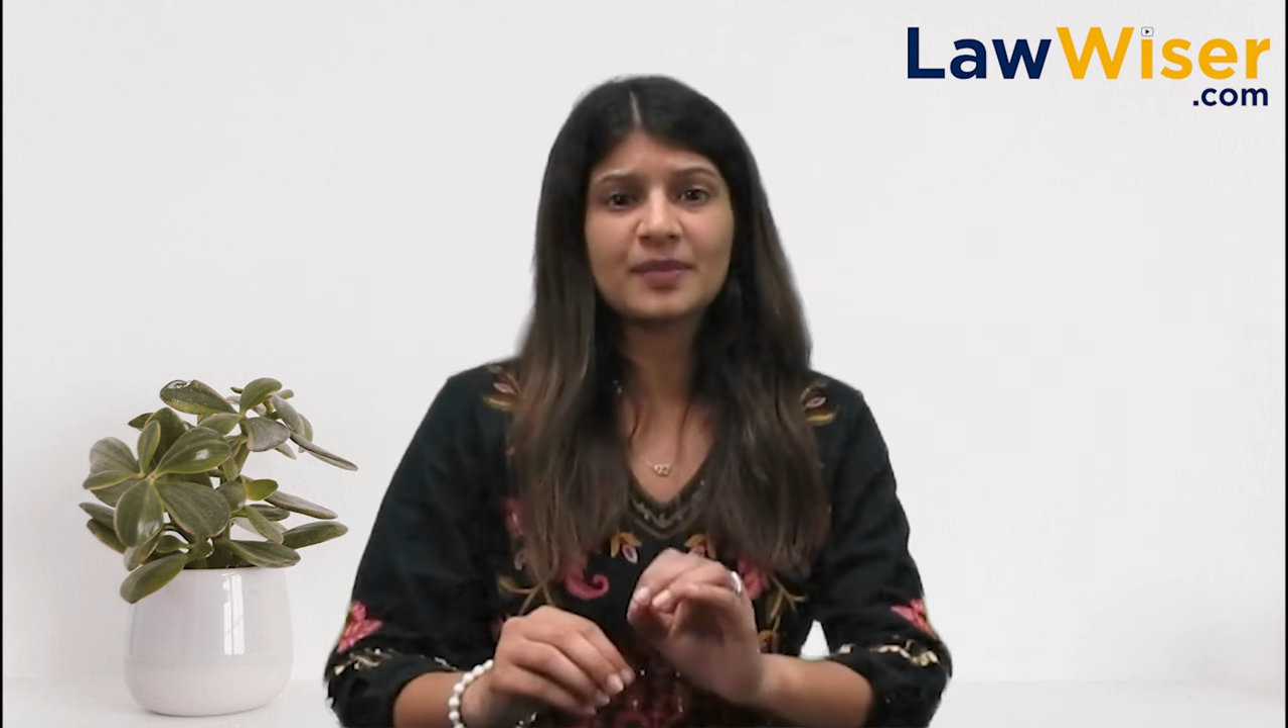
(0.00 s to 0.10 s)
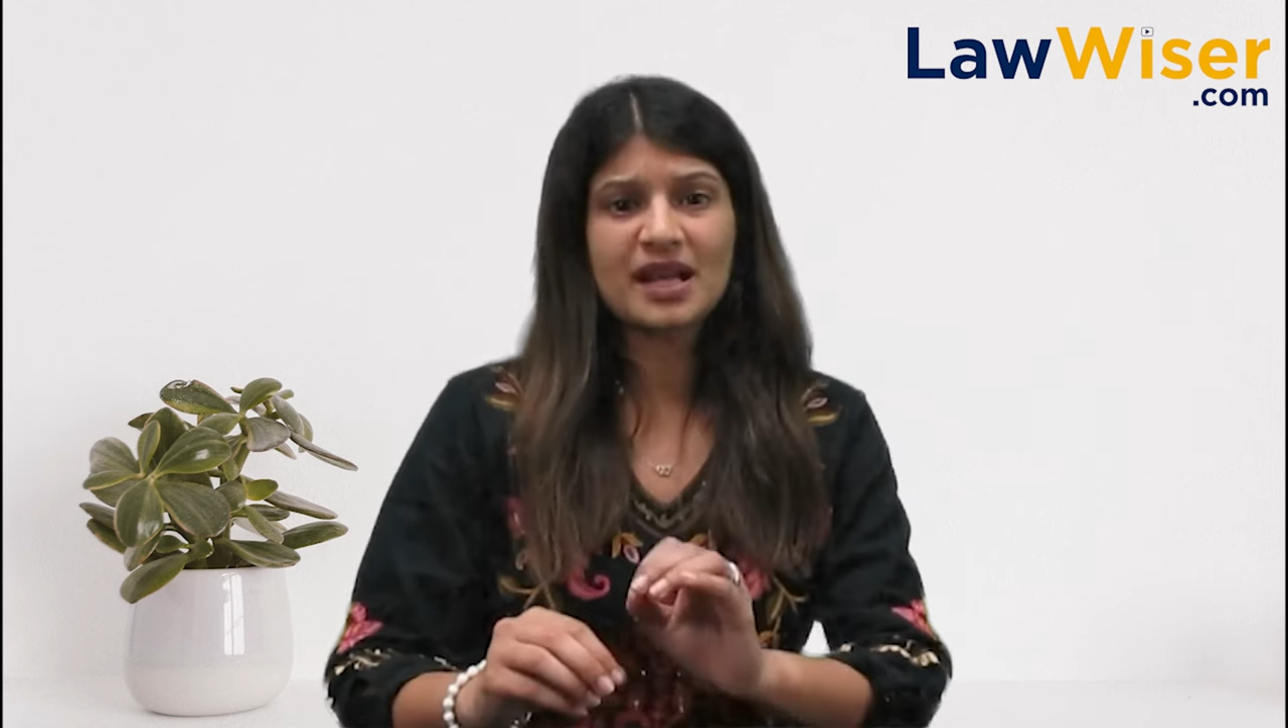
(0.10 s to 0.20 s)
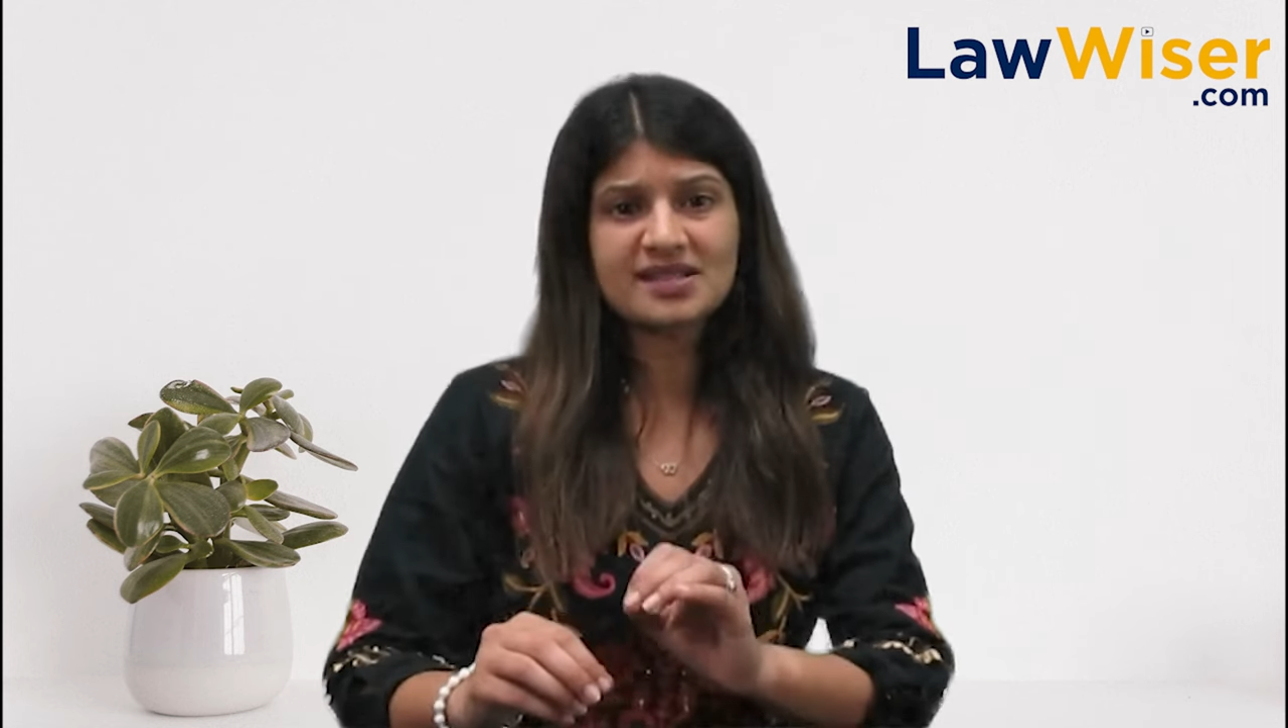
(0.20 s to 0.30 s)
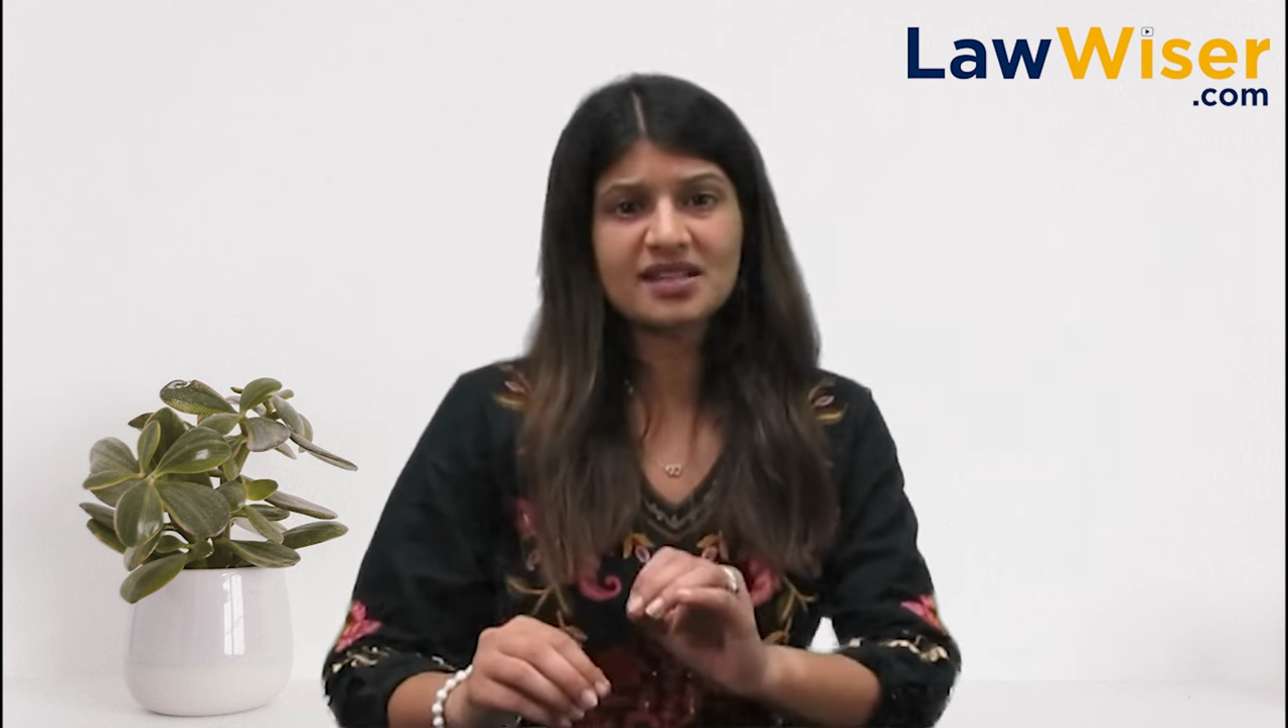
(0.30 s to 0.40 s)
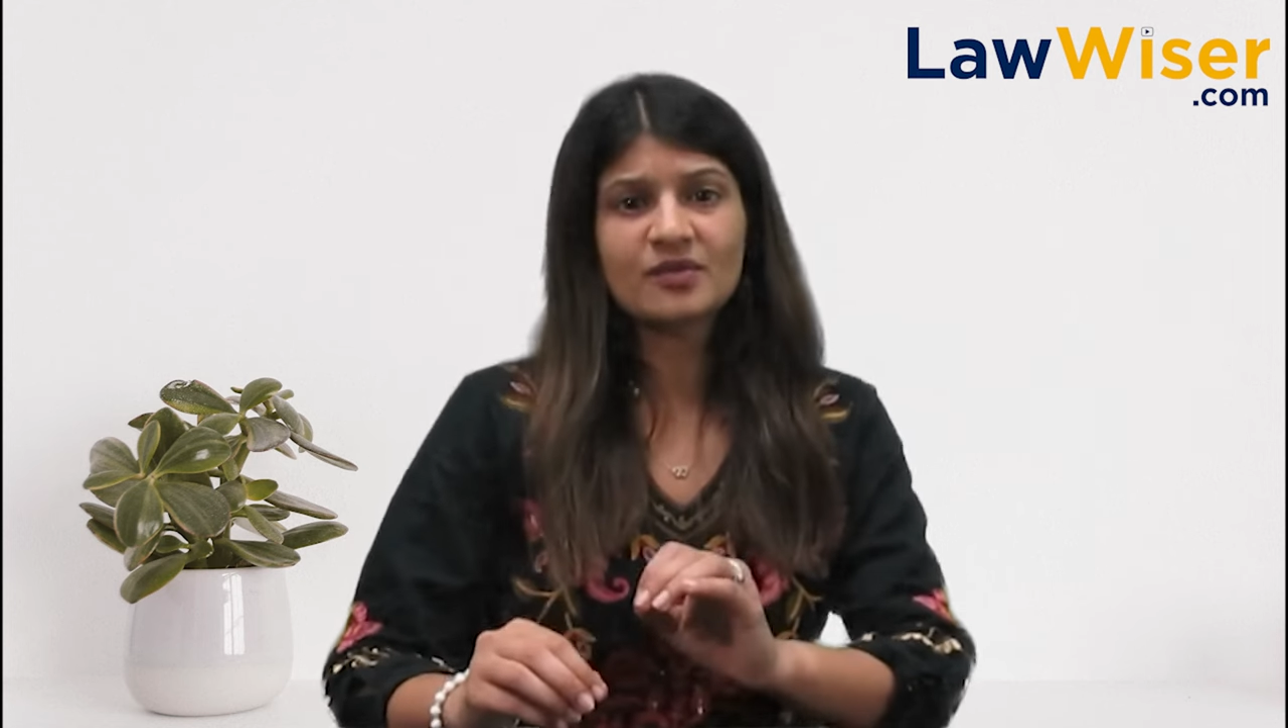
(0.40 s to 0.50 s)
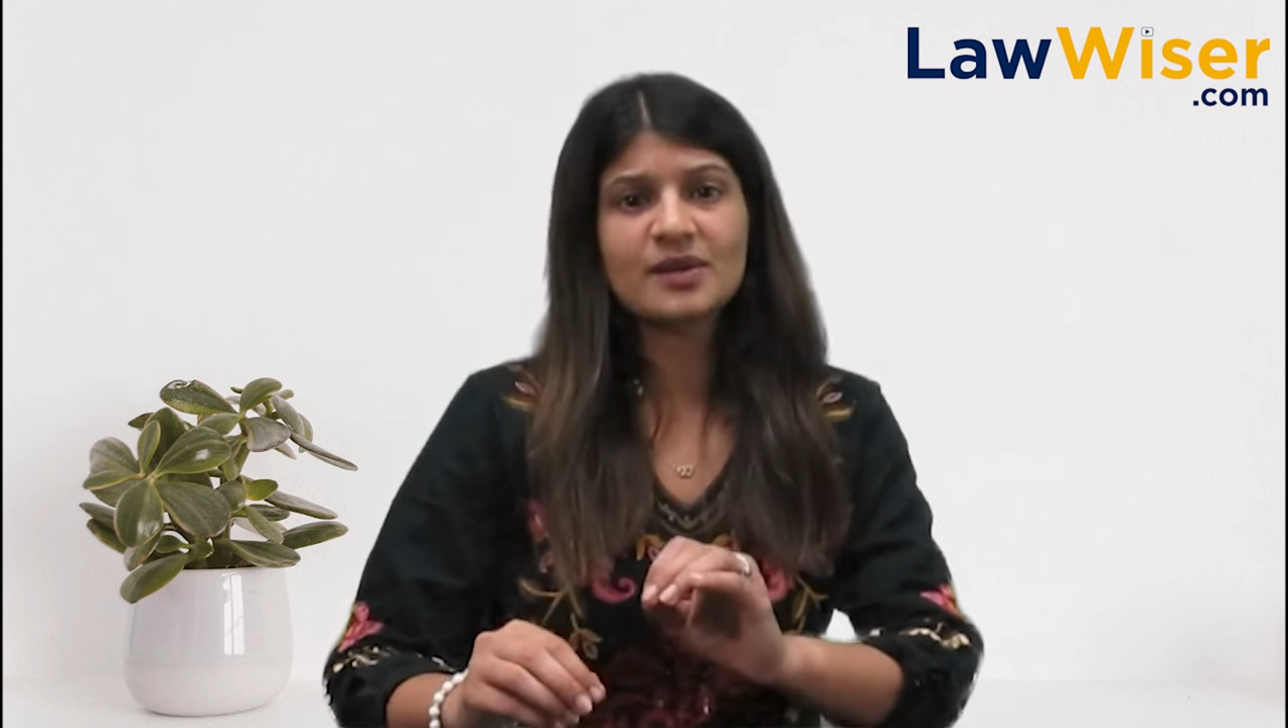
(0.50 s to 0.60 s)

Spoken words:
Plastic